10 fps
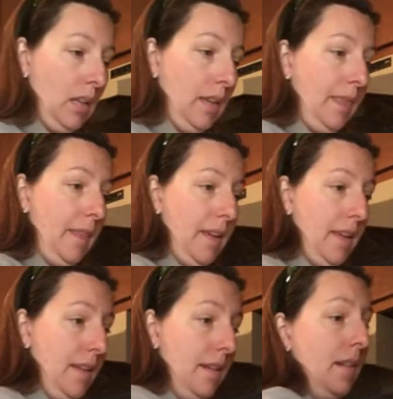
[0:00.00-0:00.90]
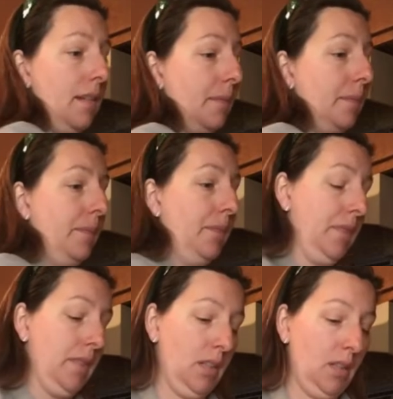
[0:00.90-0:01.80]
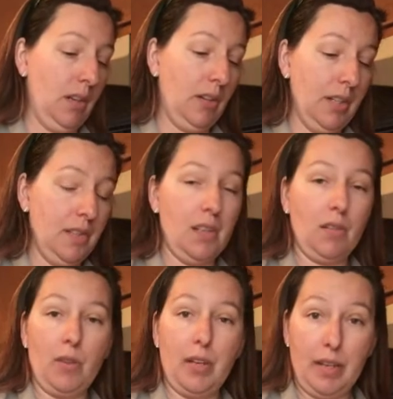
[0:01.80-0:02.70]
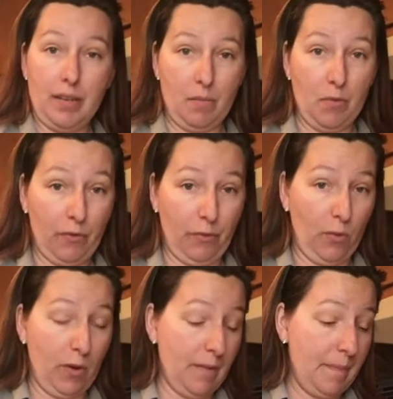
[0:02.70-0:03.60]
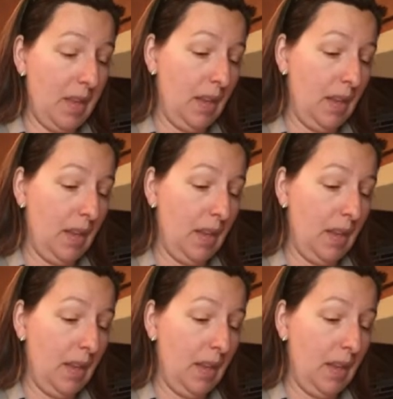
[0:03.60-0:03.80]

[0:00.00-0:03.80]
Then, here is ingredient number 4.